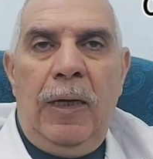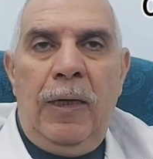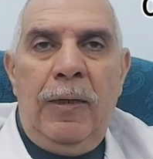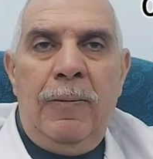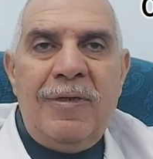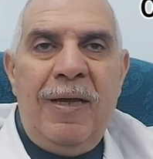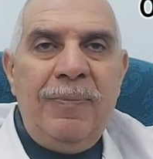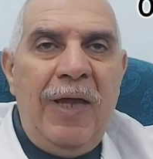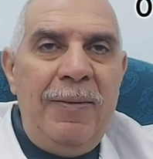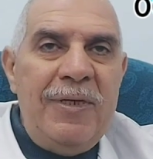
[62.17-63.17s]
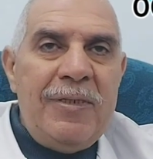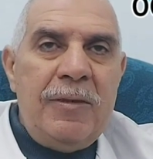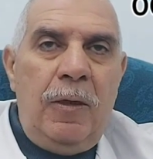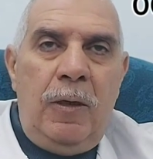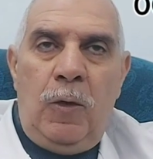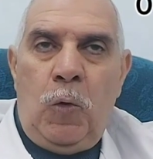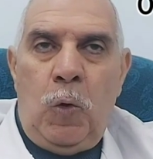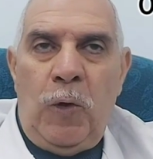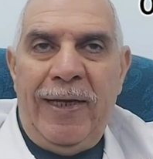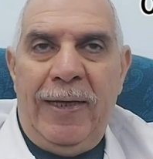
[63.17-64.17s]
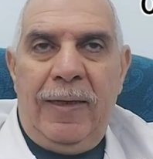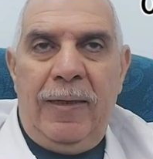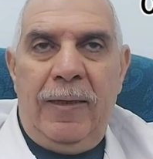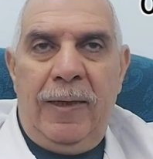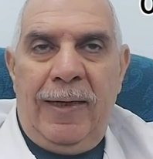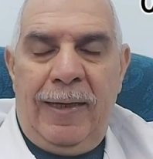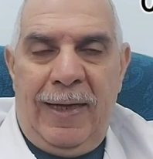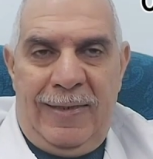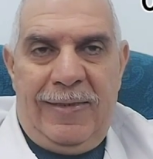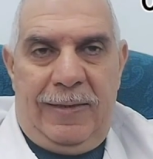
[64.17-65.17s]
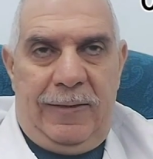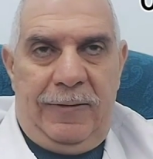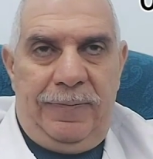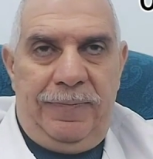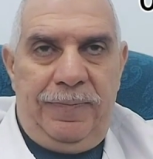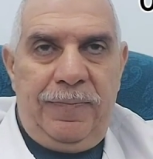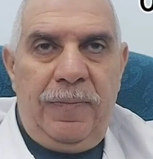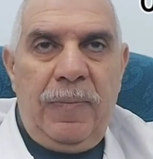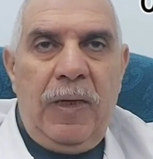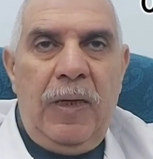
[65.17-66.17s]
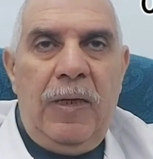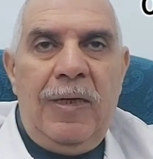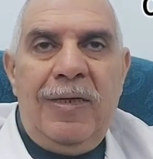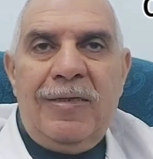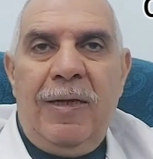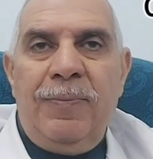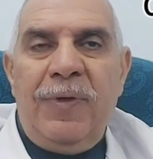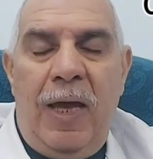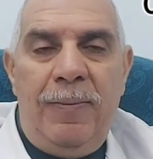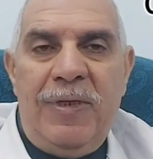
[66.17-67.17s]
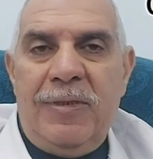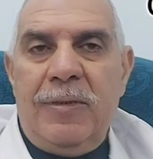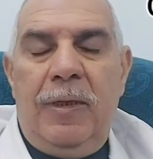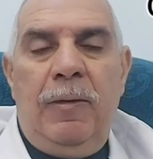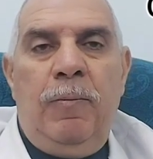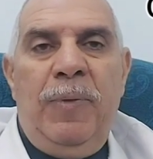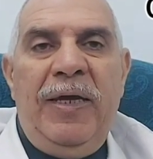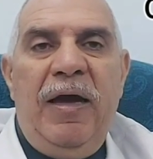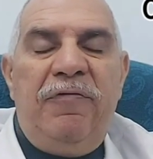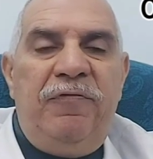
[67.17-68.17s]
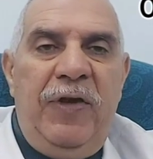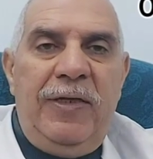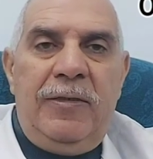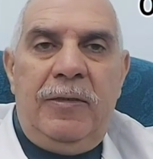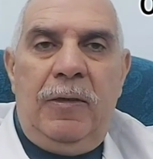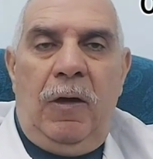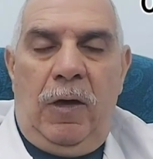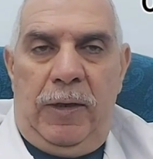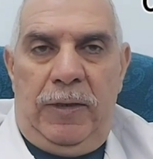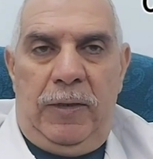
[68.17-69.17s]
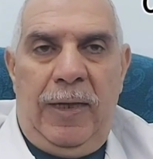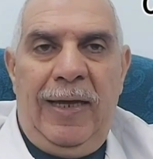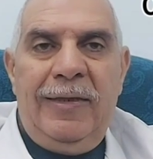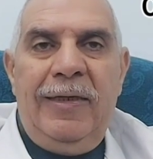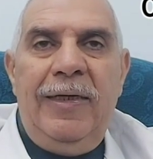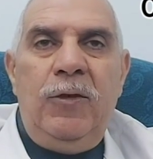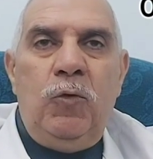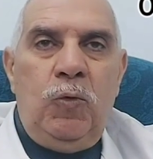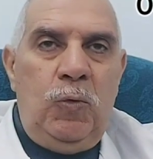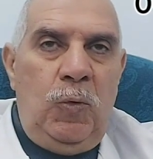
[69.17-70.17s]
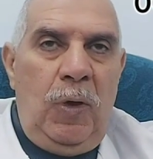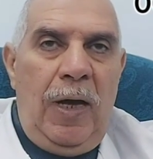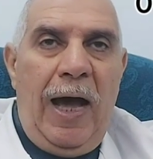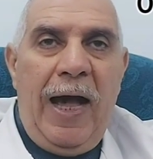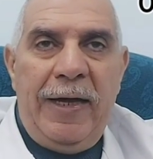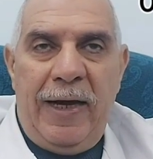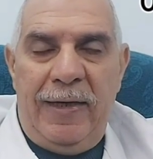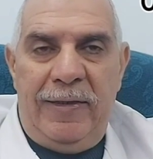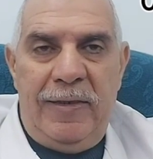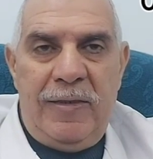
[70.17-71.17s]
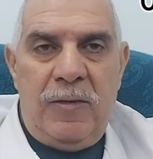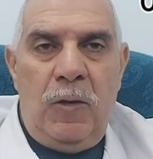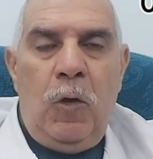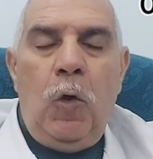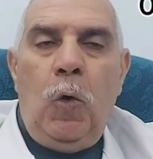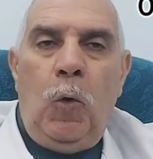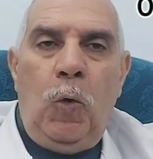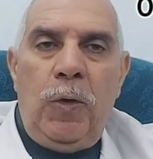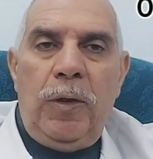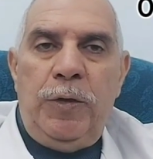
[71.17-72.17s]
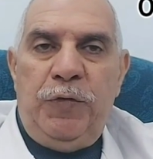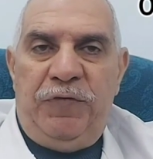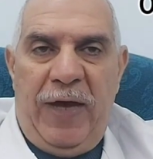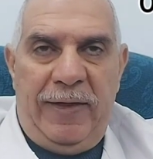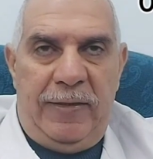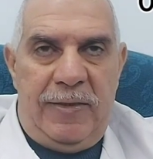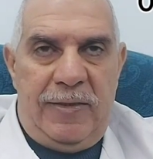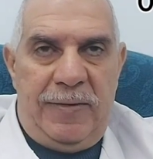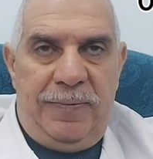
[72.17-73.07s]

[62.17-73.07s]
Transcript: Uh, sometimes colonic cancer sometimes may affect eye and lead to iritis or uveitis.